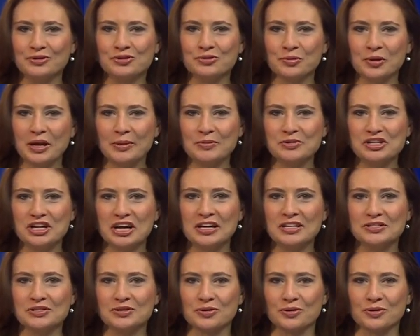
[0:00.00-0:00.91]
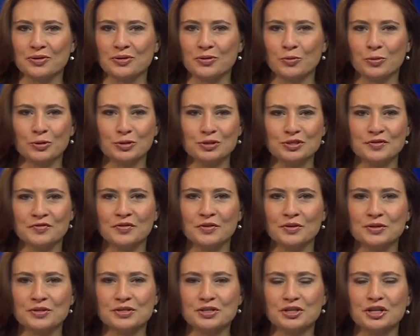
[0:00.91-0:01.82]
Dream Chaser, the world's
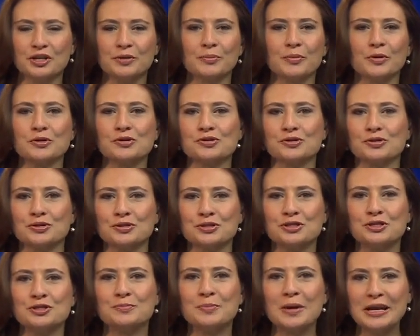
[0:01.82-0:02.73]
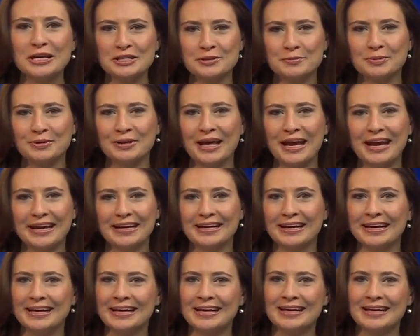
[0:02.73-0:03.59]
first commercial space plane,